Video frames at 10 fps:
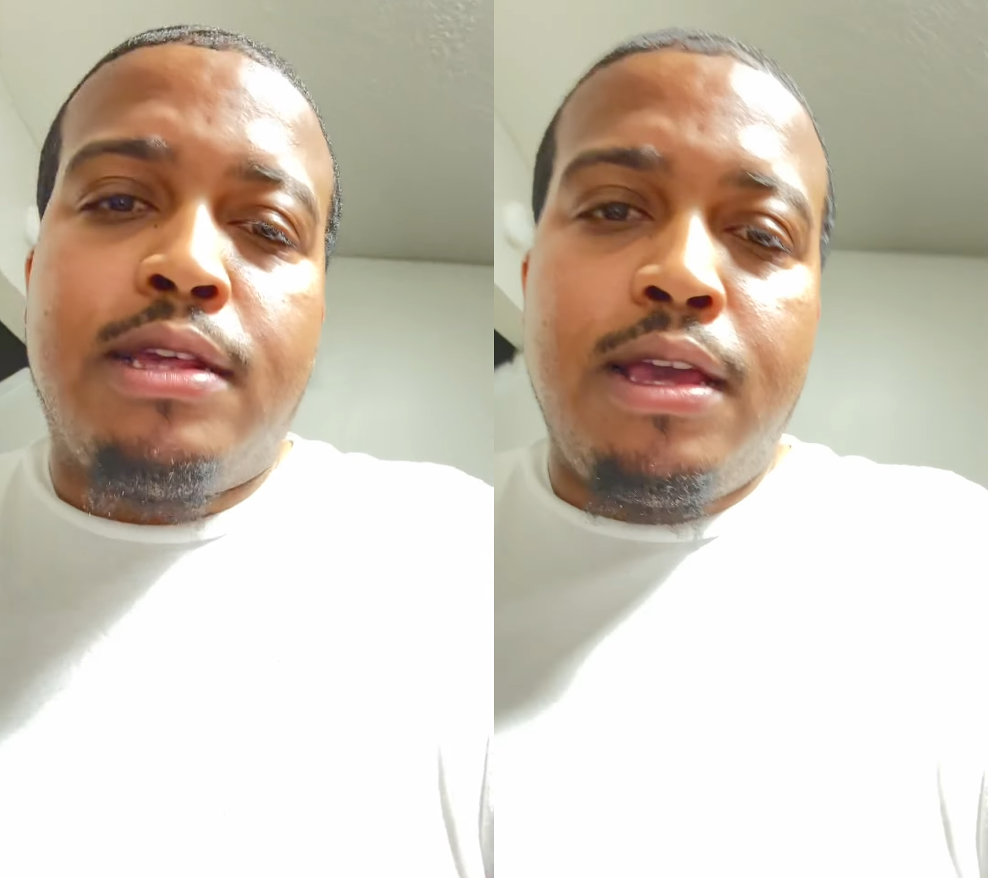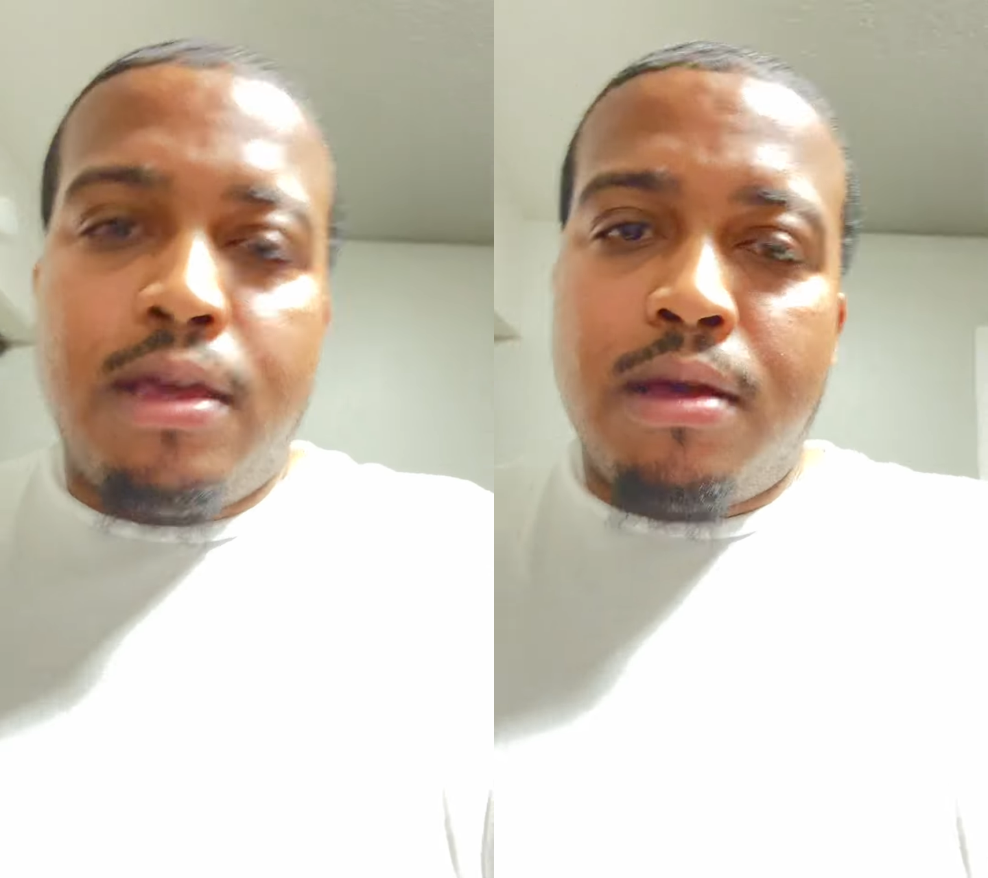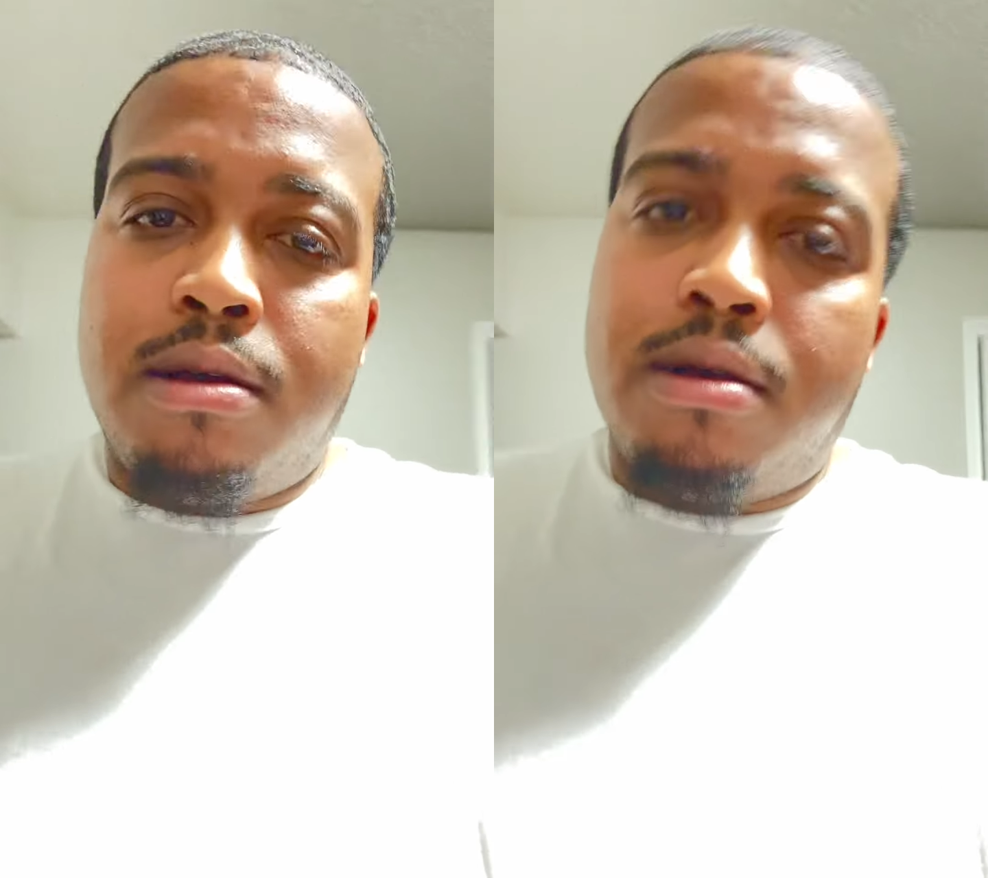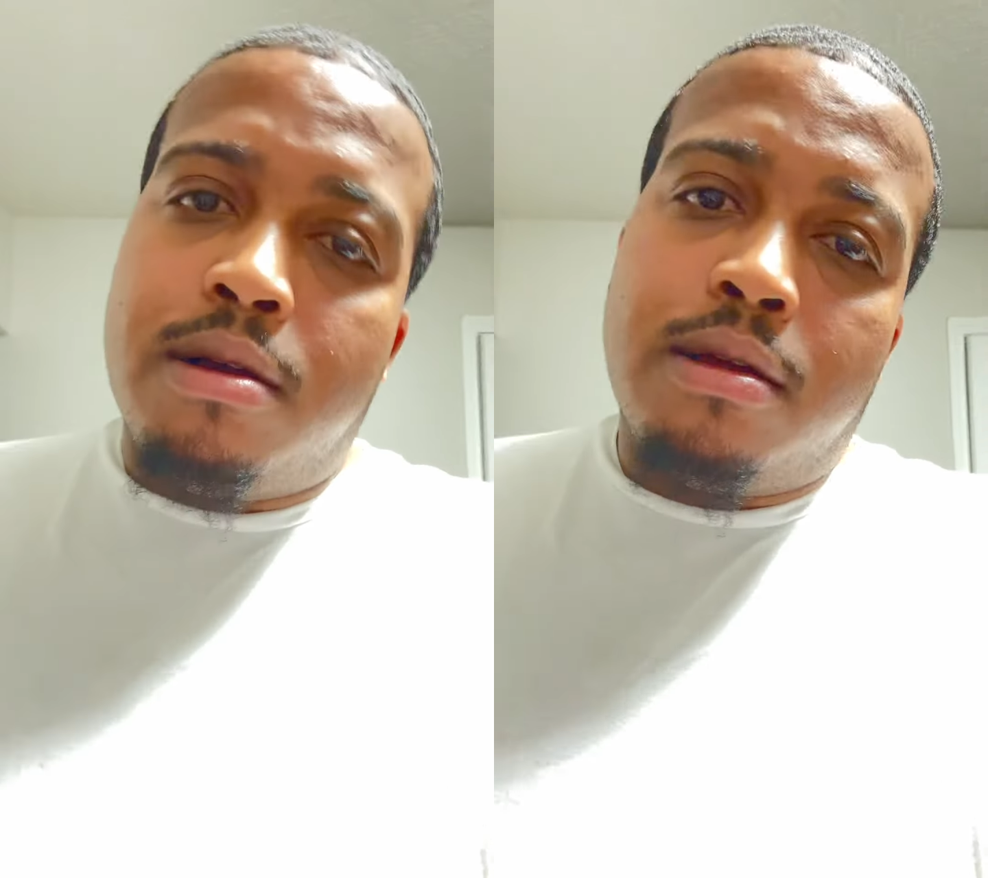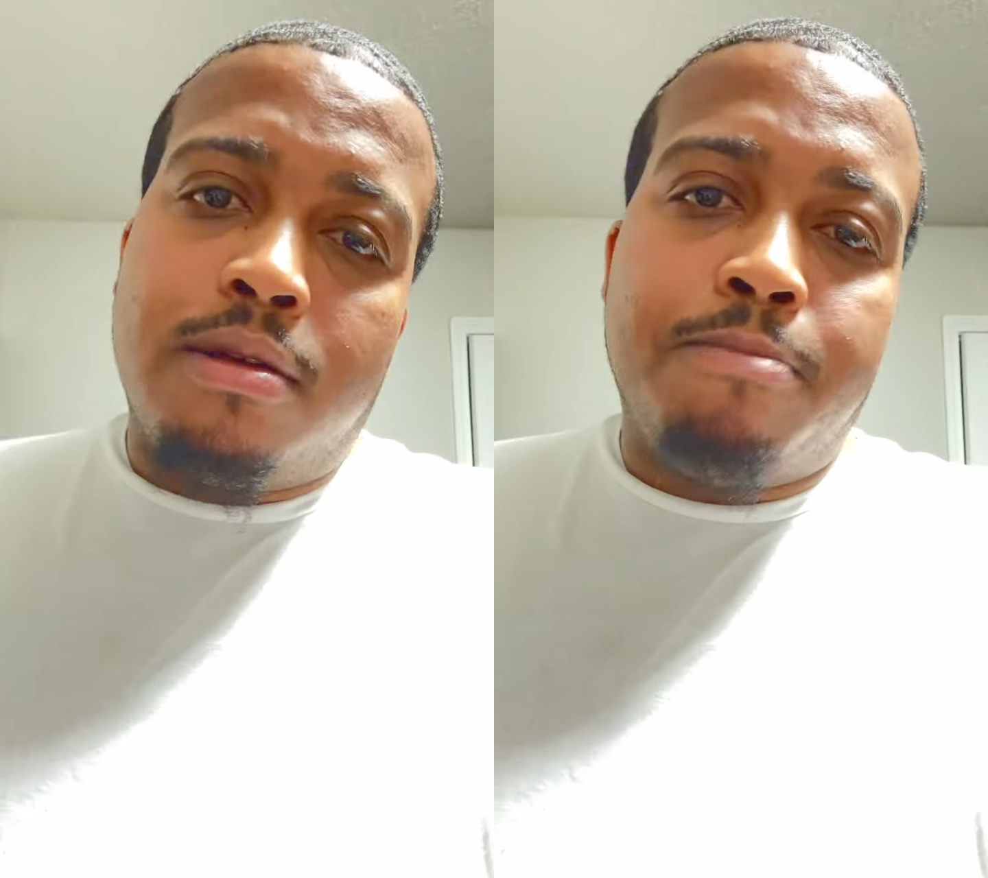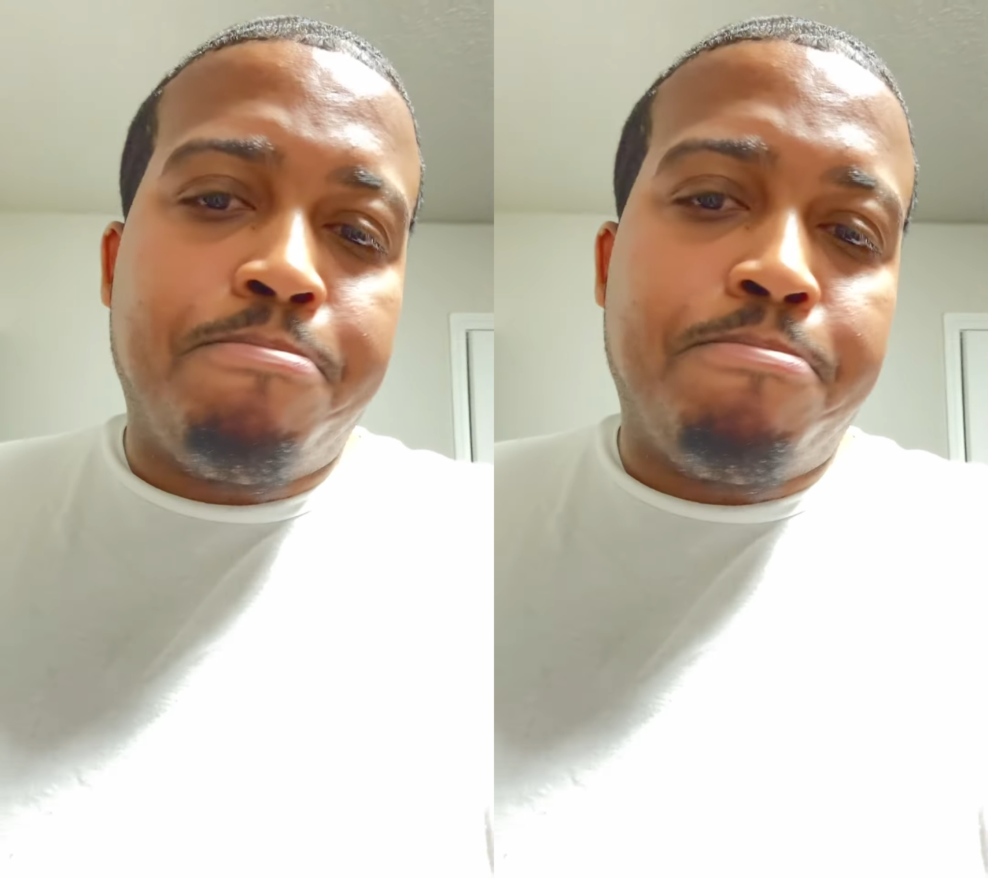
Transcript: say. Uh,